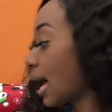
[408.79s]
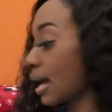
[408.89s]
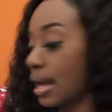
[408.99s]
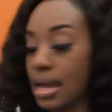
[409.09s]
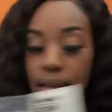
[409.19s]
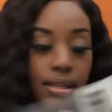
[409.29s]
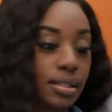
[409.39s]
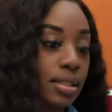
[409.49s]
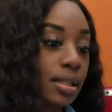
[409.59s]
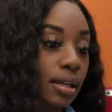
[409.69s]
I got
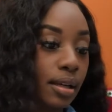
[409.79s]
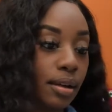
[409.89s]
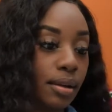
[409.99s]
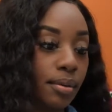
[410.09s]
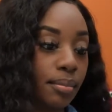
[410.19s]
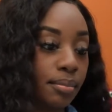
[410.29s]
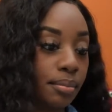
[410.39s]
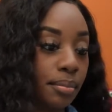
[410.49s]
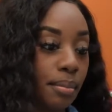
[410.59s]
some